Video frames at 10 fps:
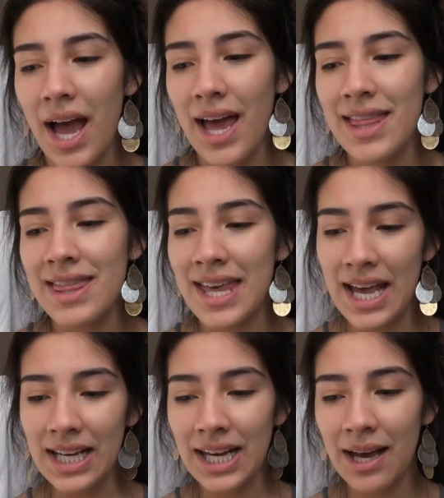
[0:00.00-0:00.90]
I
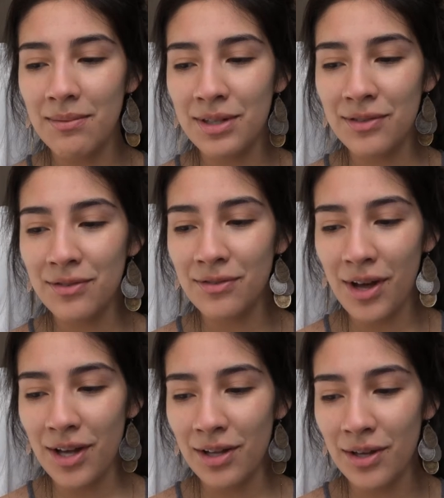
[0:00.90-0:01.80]
think I'm gonna
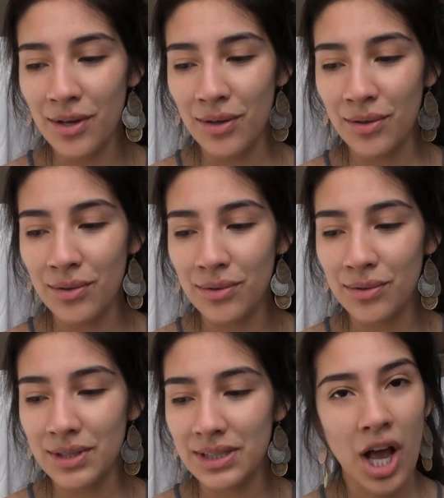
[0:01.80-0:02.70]

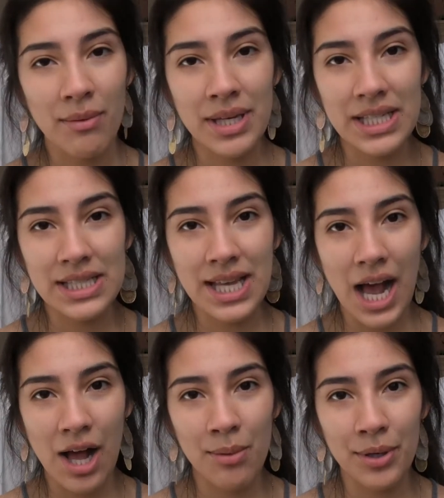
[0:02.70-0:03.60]
follow Thomas
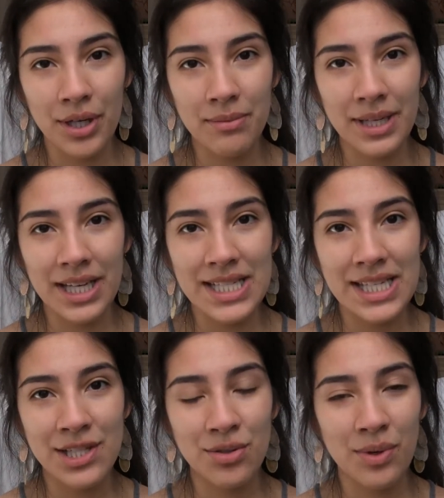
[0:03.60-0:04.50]
Halbert because
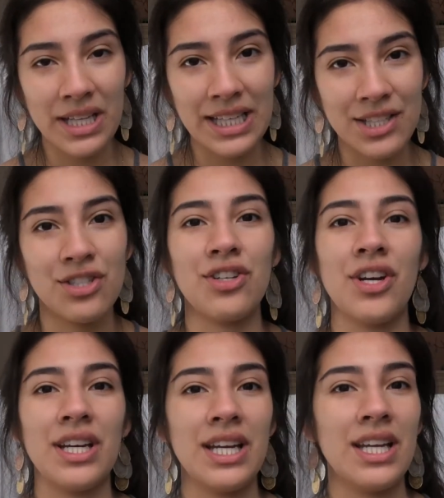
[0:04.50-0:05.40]
he's the one that
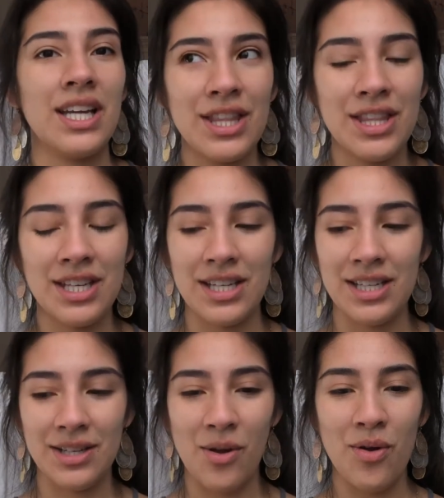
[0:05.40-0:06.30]
started
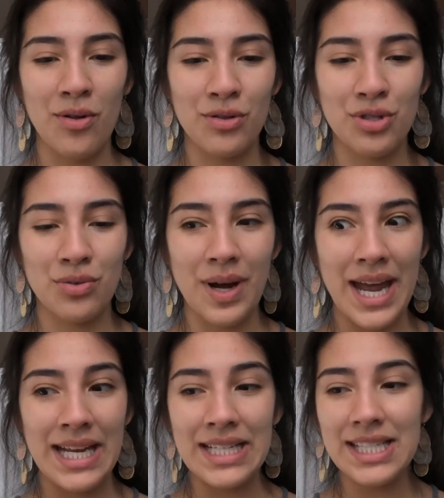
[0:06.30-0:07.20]
the whole
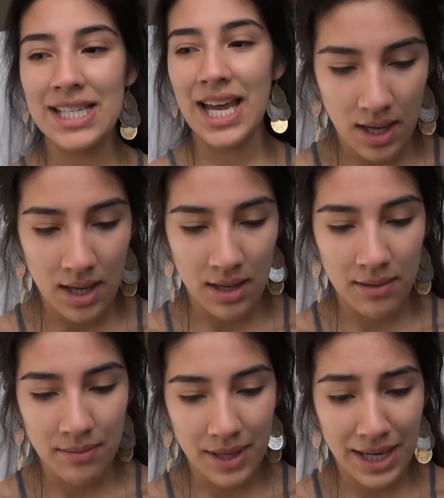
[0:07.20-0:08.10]
trend.
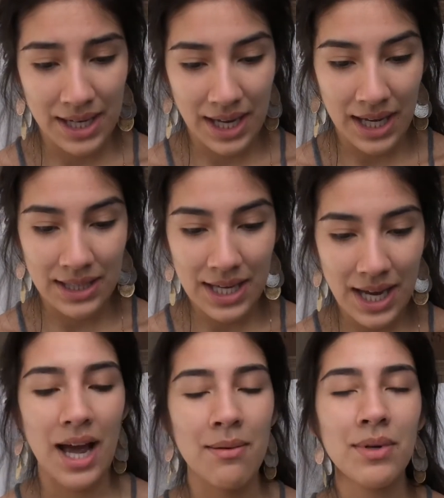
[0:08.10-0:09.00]
And again, like
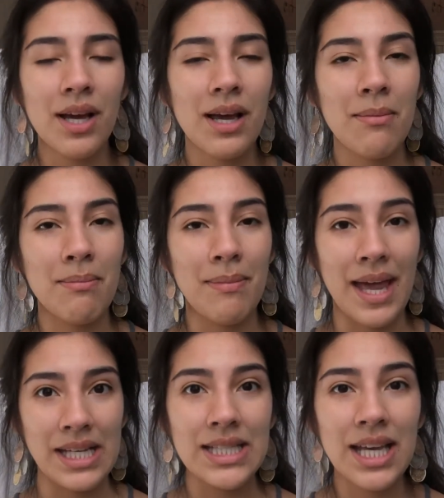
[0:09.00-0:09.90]
I'm not
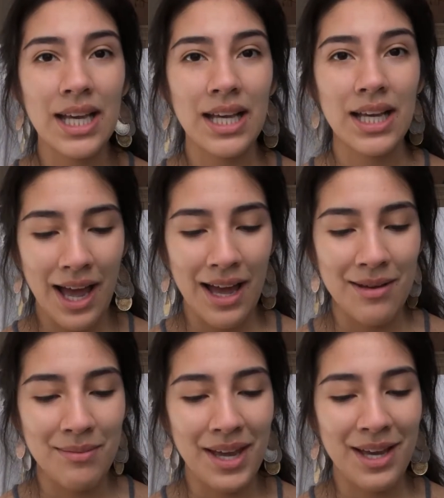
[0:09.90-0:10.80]
amazing
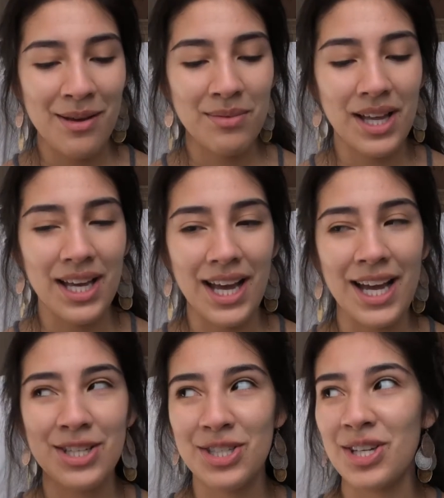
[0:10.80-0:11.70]
at makeup. Like
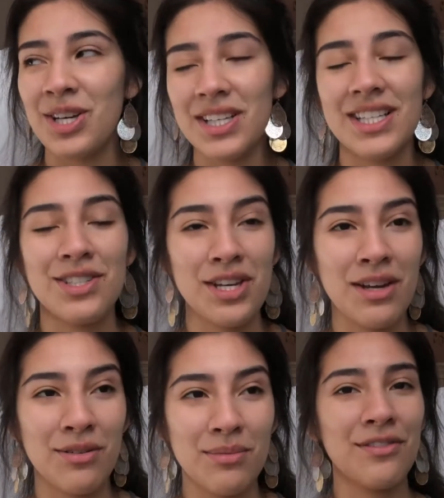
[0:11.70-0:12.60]
I just started this
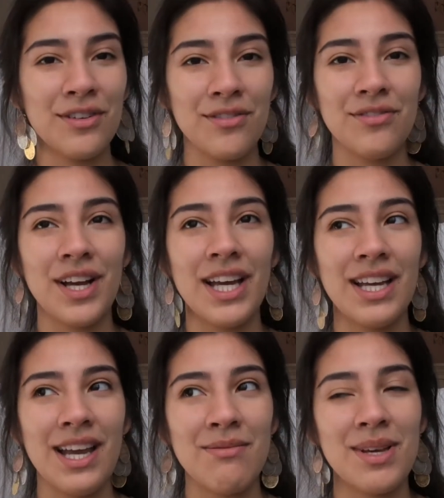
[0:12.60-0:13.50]
channel for
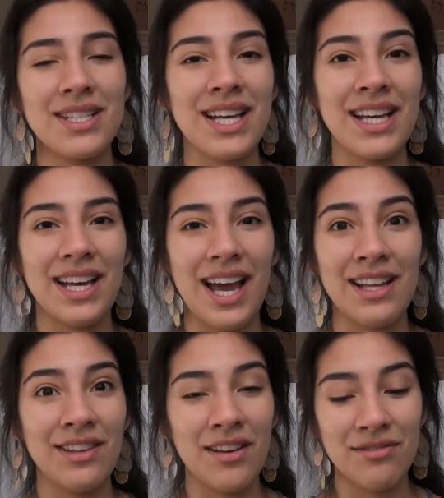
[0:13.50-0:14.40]
fun, and because I
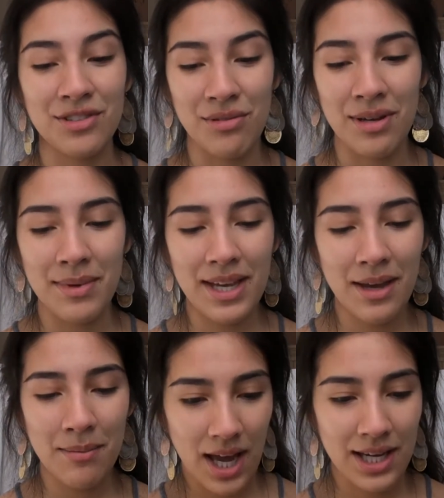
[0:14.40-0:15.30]
love doing
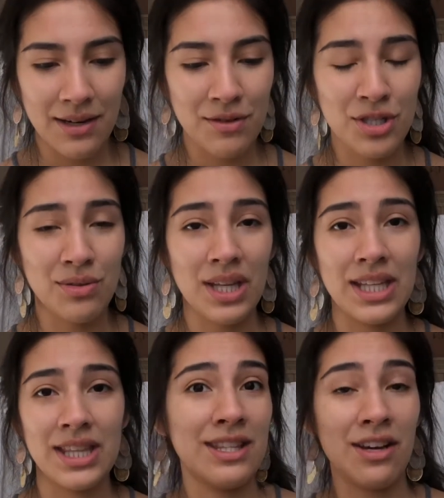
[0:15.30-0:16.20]
makeup. I can never do
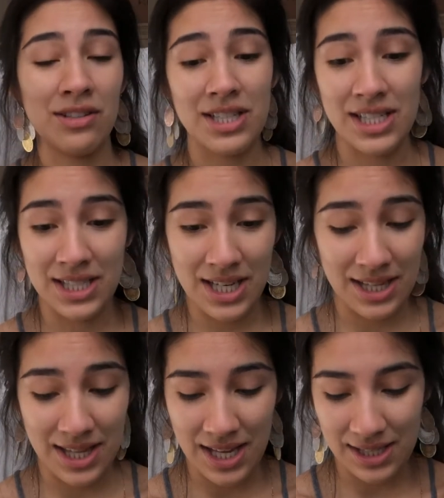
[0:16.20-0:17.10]
like the artistic
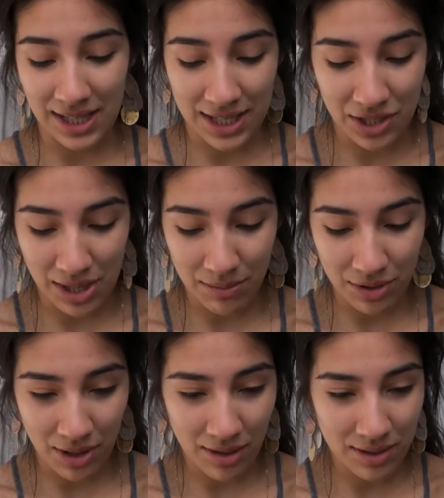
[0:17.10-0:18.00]
things that like James
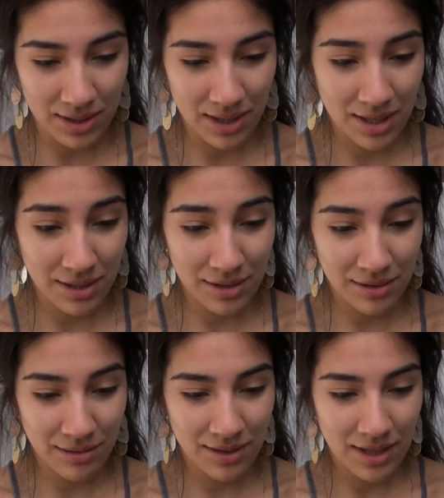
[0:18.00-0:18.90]
Charles can
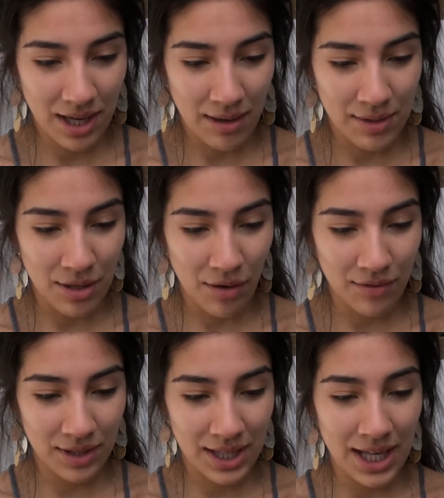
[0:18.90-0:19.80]
do. I mean,
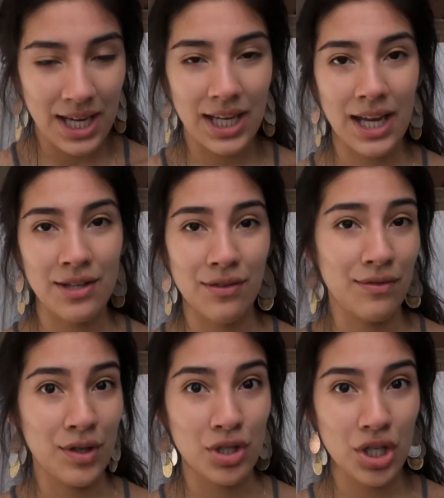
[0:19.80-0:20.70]
hopefully like in the
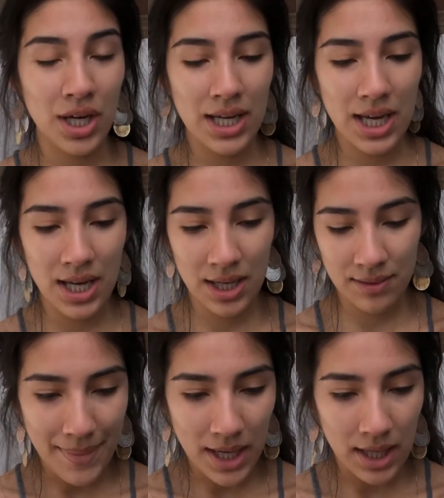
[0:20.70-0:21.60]
future I
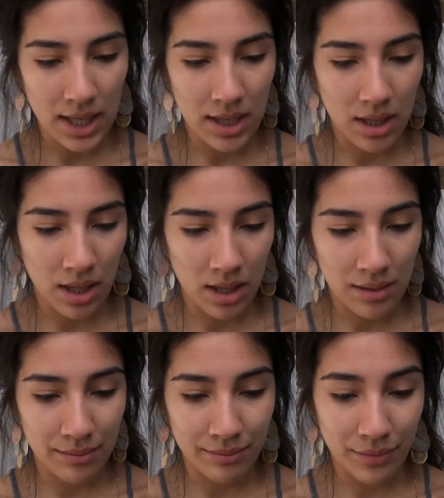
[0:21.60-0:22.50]
can, but
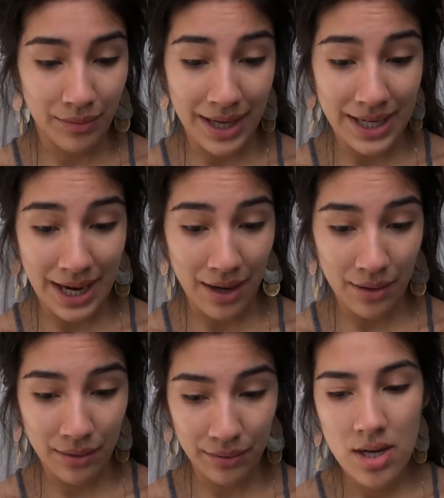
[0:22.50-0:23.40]
right
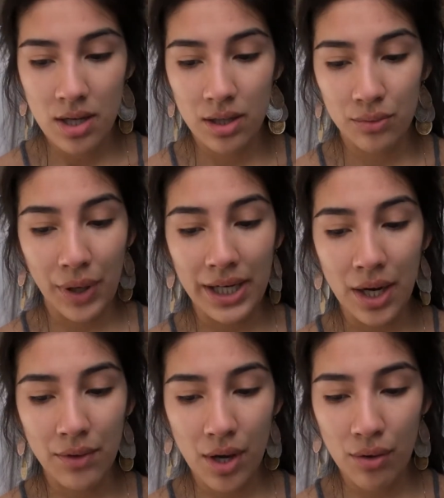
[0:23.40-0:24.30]
now
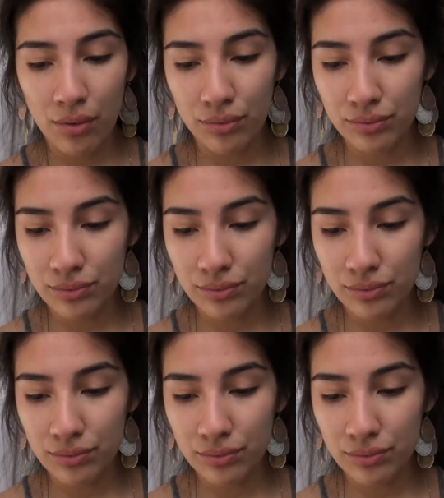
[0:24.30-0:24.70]
no.